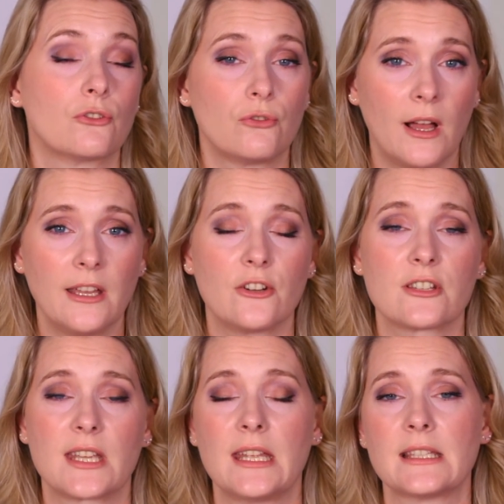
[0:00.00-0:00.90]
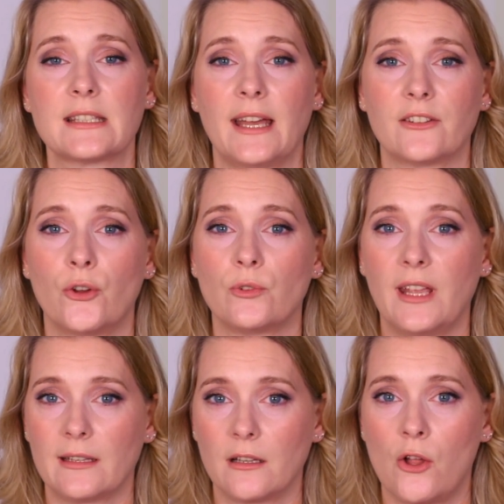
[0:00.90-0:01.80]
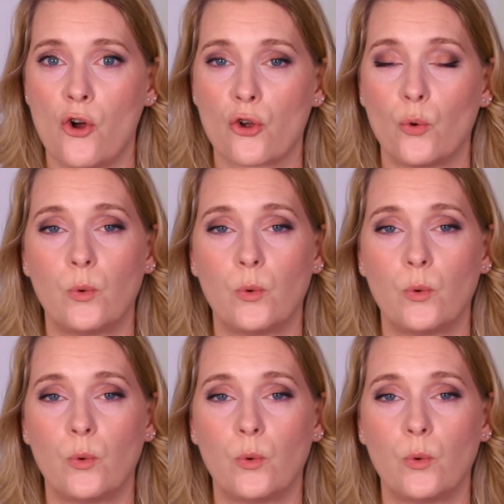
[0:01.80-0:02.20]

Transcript: drier skins that don't get along